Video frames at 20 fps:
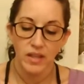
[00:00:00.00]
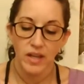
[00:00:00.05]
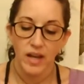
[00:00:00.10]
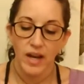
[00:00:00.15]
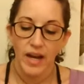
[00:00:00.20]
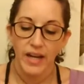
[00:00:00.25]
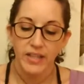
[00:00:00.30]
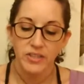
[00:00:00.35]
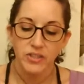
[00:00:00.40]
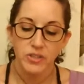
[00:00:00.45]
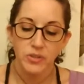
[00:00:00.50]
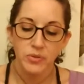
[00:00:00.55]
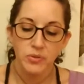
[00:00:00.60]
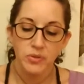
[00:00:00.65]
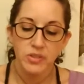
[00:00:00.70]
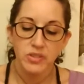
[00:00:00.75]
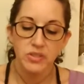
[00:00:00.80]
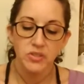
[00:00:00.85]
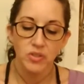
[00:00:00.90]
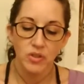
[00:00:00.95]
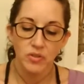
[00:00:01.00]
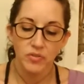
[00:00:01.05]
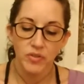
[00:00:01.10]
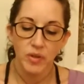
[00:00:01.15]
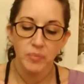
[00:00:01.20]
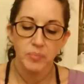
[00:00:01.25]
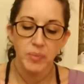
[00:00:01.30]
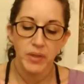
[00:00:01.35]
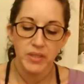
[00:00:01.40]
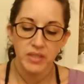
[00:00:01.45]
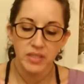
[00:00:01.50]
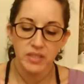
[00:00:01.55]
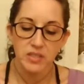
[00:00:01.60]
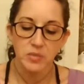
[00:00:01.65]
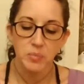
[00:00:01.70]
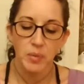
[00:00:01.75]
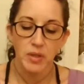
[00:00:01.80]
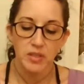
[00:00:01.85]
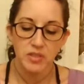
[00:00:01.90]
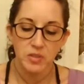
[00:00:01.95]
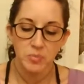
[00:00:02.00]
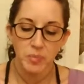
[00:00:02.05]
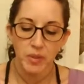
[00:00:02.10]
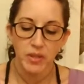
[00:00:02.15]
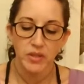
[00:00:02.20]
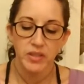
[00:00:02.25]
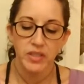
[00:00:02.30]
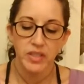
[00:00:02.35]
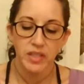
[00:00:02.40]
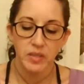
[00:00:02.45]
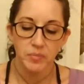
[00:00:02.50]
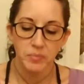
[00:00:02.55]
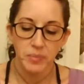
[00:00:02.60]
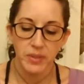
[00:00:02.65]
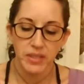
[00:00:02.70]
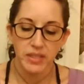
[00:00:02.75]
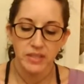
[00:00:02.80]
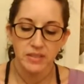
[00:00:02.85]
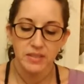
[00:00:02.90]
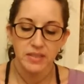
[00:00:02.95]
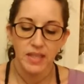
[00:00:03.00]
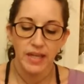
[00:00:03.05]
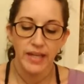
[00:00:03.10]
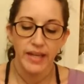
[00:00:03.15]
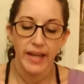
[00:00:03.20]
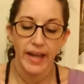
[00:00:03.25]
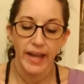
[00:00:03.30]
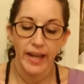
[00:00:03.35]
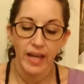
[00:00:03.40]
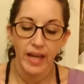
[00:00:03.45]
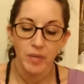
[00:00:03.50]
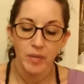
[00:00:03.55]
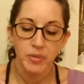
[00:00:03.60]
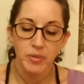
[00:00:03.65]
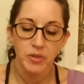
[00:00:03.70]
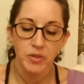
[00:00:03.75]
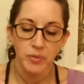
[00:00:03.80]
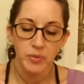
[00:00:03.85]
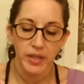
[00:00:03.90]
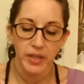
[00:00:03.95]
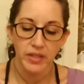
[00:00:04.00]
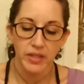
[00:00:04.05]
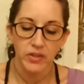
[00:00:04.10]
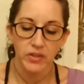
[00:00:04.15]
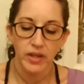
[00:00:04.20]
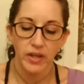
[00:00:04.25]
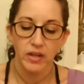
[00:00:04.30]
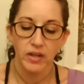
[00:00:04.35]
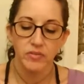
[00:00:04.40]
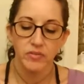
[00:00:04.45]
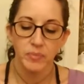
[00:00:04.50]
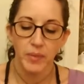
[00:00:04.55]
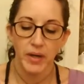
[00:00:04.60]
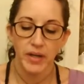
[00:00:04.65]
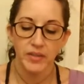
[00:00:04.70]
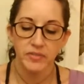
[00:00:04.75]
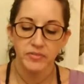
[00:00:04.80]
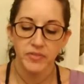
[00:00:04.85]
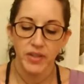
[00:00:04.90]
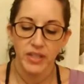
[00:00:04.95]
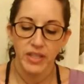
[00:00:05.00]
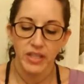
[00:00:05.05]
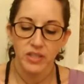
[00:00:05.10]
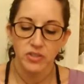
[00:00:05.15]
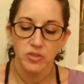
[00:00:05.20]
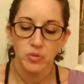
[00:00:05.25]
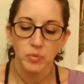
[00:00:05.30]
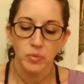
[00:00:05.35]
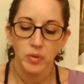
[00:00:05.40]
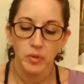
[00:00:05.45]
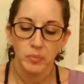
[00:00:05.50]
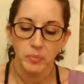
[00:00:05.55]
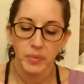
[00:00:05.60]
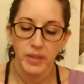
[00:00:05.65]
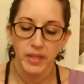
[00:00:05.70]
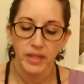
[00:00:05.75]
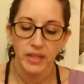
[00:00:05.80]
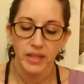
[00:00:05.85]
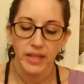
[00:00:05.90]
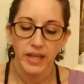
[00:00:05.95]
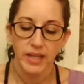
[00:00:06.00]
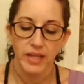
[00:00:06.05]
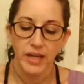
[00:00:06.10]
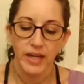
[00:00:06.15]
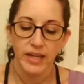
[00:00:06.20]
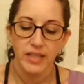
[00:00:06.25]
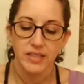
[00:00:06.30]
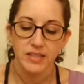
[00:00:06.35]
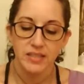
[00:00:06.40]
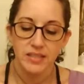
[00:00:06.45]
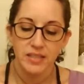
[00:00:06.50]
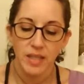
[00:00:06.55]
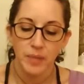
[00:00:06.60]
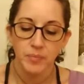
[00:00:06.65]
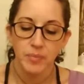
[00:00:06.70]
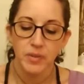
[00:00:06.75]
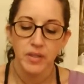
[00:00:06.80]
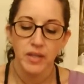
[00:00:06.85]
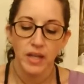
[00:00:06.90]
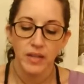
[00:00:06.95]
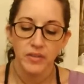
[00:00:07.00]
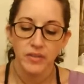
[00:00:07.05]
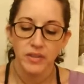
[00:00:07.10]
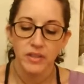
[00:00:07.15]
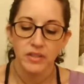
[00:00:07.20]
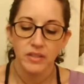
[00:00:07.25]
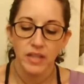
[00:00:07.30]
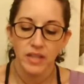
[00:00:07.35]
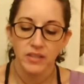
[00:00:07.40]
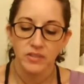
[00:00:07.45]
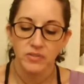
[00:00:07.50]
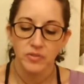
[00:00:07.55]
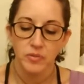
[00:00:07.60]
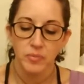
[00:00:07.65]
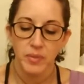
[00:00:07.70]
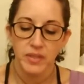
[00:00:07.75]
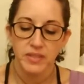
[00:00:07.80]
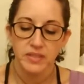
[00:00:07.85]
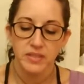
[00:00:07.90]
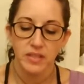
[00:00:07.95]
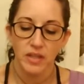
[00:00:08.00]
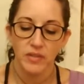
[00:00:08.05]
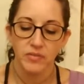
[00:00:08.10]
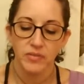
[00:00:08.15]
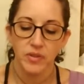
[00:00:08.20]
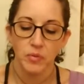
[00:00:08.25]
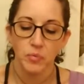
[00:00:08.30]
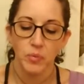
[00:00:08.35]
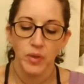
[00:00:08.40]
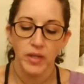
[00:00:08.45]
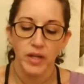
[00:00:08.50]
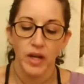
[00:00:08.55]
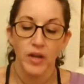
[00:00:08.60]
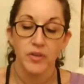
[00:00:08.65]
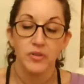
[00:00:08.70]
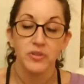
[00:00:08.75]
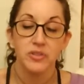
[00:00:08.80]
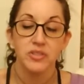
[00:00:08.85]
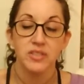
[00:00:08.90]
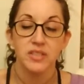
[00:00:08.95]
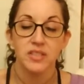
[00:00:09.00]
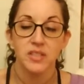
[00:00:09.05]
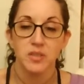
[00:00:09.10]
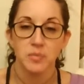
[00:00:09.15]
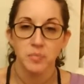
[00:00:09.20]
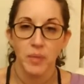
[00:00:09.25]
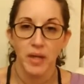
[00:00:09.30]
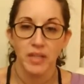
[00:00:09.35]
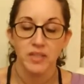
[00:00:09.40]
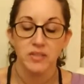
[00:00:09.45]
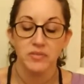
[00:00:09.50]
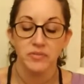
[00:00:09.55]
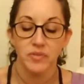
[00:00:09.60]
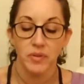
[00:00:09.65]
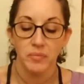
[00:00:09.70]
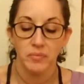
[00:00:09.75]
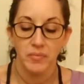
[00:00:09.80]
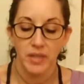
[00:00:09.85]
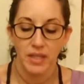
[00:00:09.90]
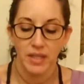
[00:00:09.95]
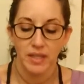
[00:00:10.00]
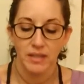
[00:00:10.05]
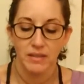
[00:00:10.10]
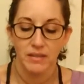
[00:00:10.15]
I too deserve abundance, prosperity, and peace. I am a creator of my financial well-being, and I accept nothing less for myself than what others expect from me.